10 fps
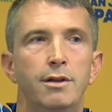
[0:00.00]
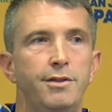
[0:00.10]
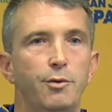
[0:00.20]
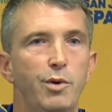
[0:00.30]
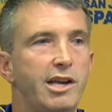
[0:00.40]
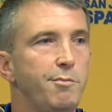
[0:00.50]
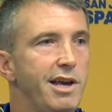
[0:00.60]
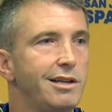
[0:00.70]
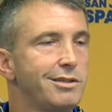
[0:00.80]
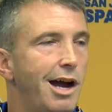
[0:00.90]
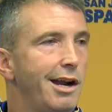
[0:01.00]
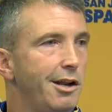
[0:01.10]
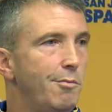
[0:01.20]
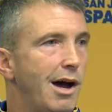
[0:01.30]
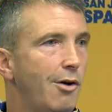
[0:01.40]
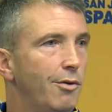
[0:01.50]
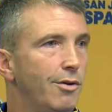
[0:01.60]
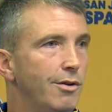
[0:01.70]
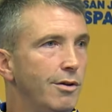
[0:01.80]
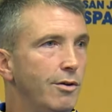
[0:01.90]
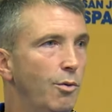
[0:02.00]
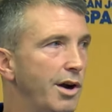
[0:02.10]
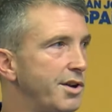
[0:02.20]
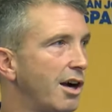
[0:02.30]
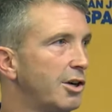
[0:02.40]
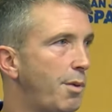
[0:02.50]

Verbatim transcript: that we can be excited about where Dr.